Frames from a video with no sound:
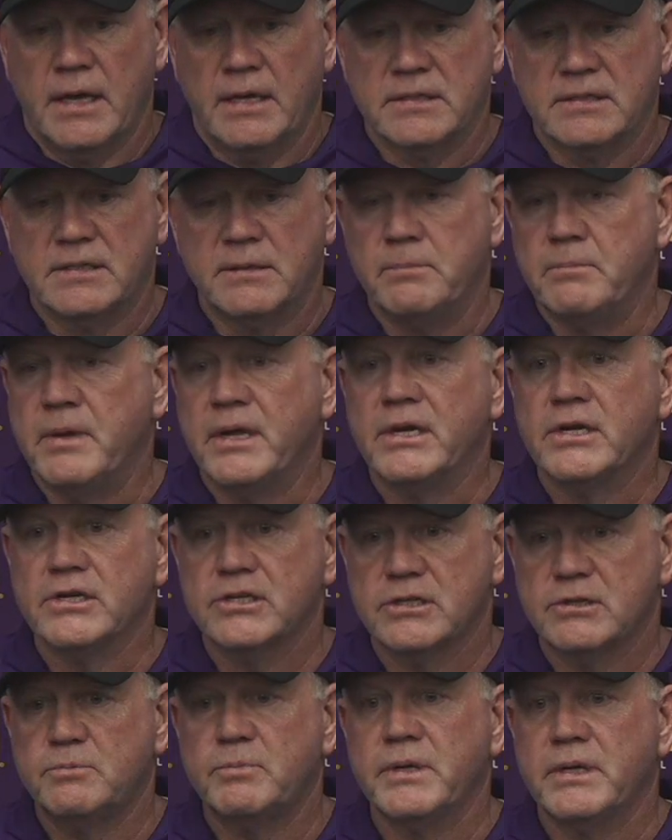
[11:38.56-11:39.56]

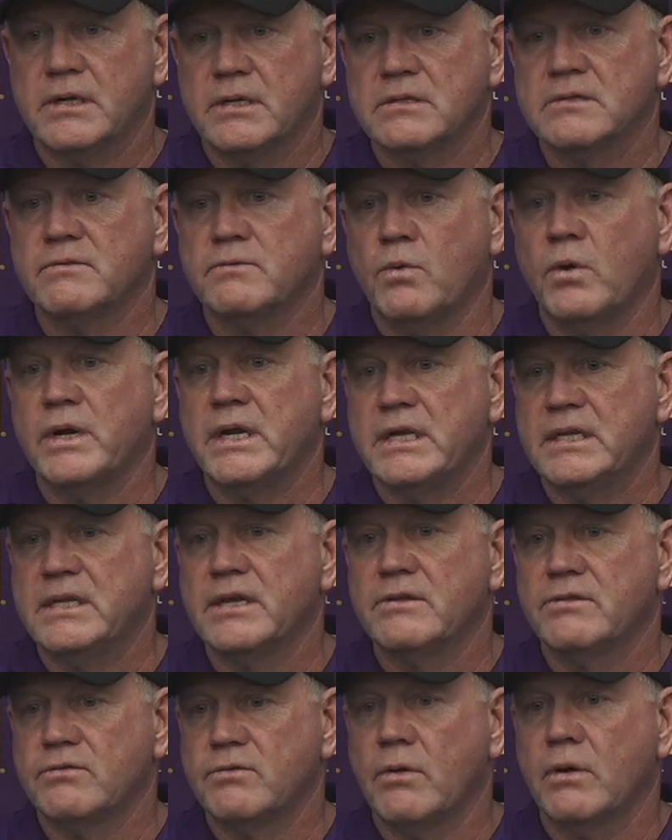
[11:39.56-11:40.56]
diminished because of what he
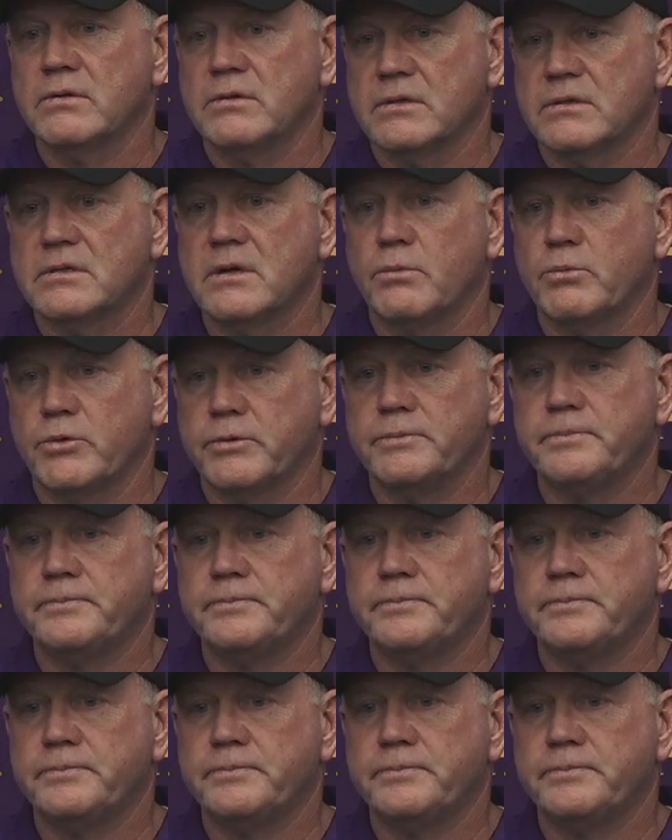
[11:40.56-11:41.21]
did throughout the summer.